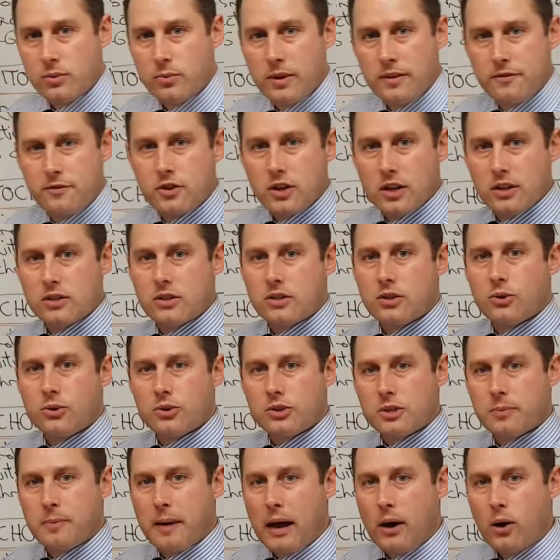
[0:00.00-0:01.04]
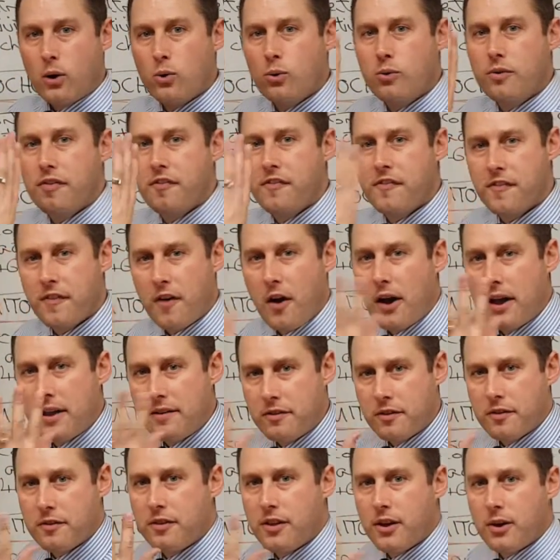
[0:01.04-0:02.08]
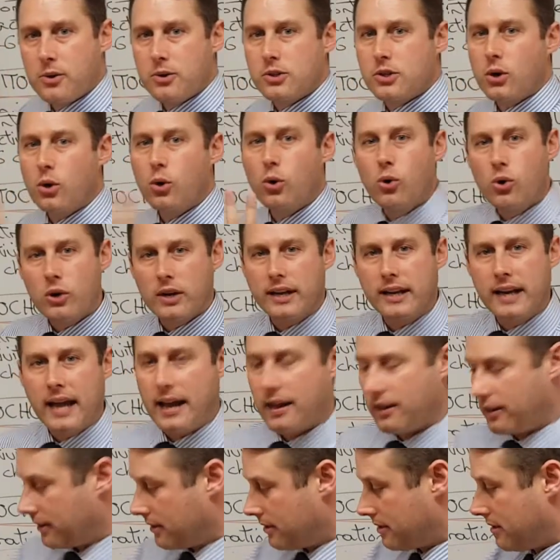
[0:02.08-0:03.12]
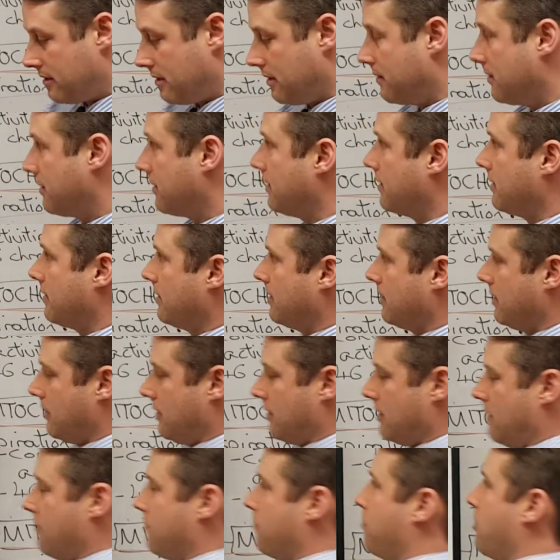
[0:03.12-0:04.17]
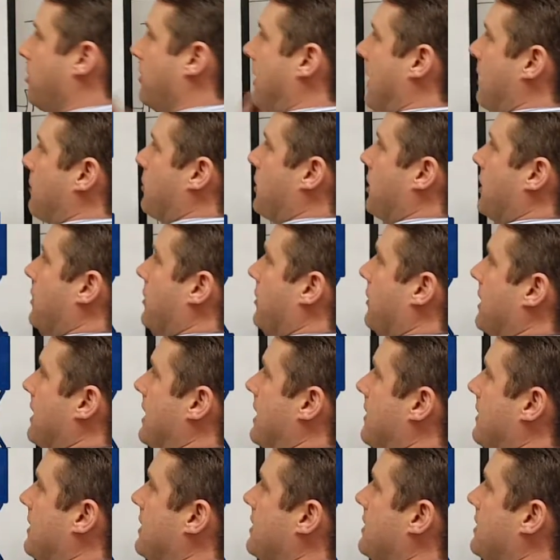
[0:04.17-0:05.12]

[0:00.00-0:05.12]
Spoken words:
that we've just talked about, all 5 of those organelles, let me put that word on here,